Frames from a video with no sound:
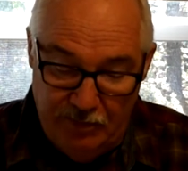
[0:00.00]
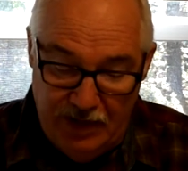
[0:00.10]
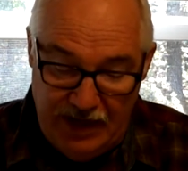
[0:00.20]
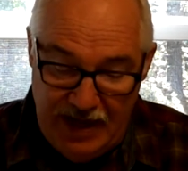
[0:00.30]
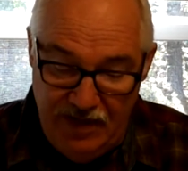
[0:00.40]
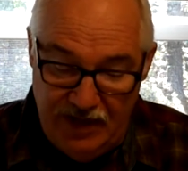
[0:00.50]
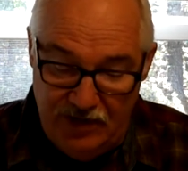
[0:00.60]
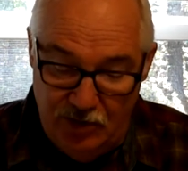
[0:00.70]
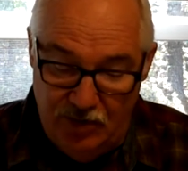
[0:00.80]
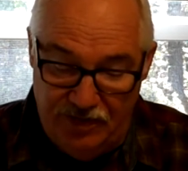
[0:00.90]
But he
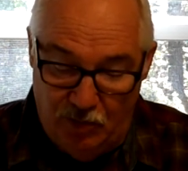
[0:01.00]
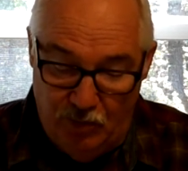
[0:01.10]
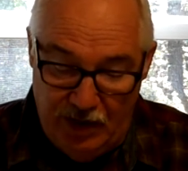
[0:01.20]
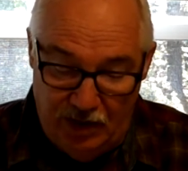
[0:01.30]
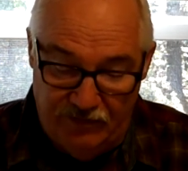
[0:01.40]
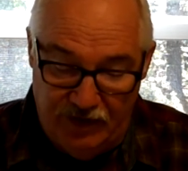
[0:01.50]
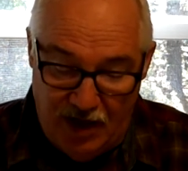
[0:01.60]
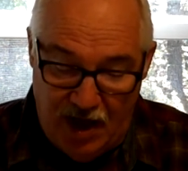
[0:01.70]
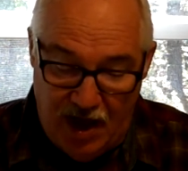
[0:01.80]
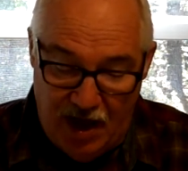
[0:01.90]
that doeth the will of
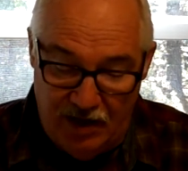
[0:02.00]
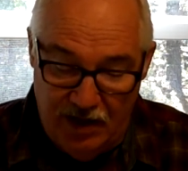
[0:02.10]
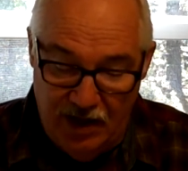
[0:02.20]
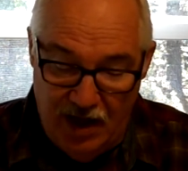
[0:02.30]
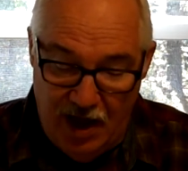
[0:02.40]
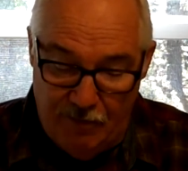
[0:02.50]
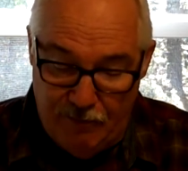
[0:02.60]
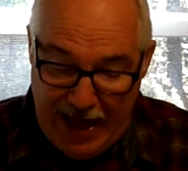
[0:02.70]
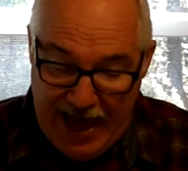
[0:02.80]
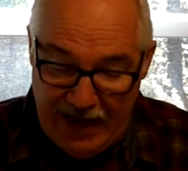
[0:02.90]
God
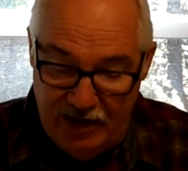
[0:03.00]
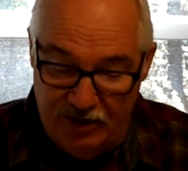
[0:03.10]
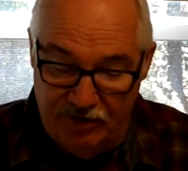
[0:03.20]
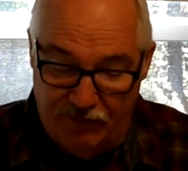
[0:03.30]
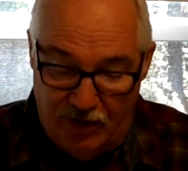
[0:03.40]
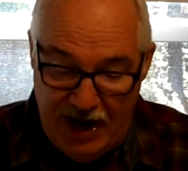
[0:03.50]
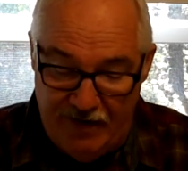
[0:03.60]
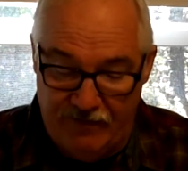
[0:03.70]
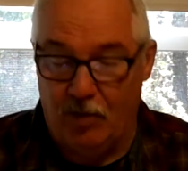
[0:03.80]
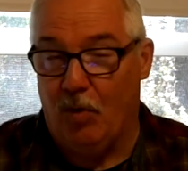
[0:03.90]
abideth
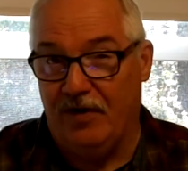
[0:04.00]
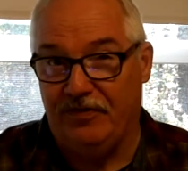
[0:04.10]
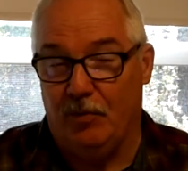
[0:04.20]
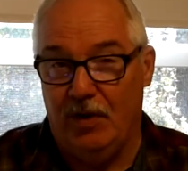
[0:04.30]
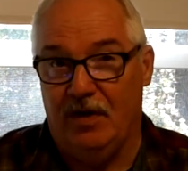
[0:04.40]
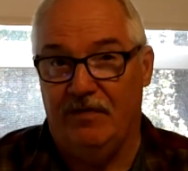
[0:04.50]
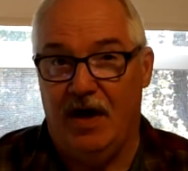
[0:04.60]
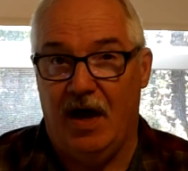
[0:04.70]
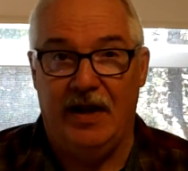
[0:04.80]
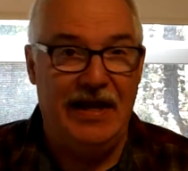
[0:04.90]
forever. What's the will of
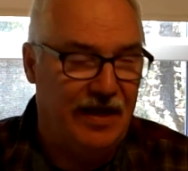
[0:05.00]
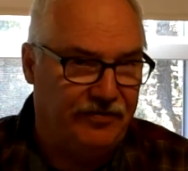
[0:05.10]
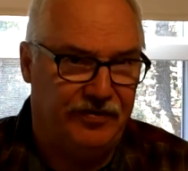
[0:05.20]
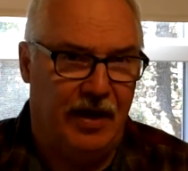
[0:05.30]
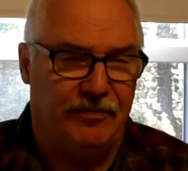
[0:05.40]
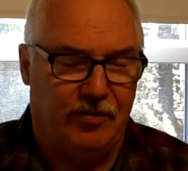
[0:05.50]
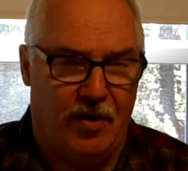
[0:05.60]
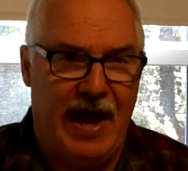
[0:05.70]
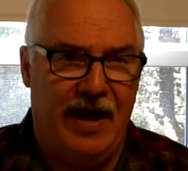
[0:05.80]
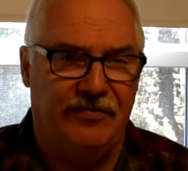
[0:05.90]
God? He accepts
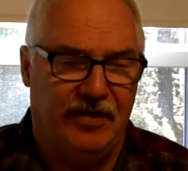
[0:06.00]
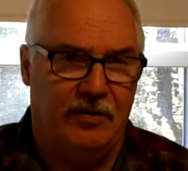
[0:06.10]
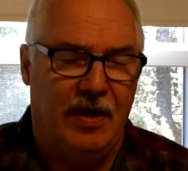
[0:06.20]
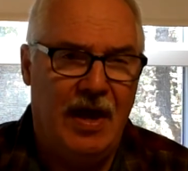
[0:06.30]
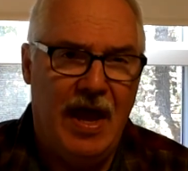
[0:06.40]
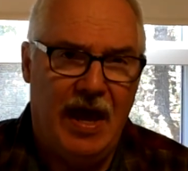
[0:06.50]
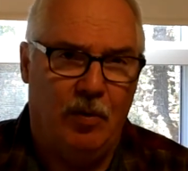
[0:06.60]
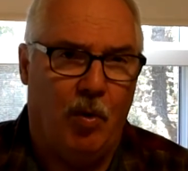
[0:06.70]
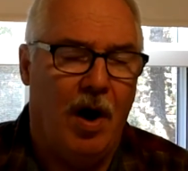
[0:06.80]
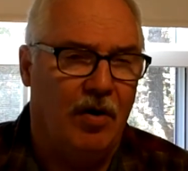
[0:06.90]
Christ and,
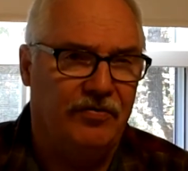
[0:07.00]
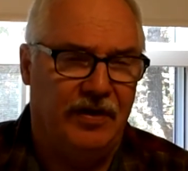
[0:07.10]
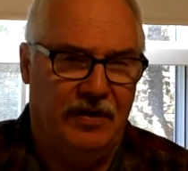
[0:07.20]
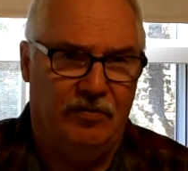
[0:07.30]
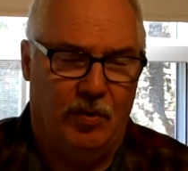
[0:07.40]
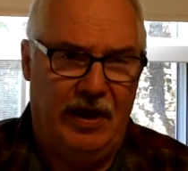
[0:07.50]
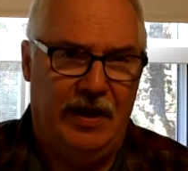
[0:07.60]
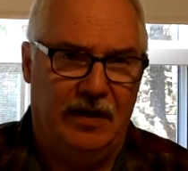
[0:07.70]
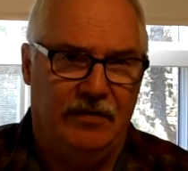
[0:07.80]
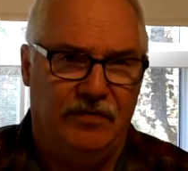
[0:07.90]
and walks in his
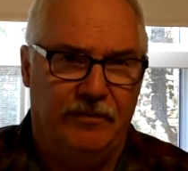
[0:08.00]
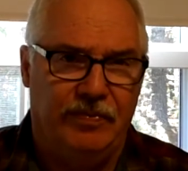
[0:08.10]
ways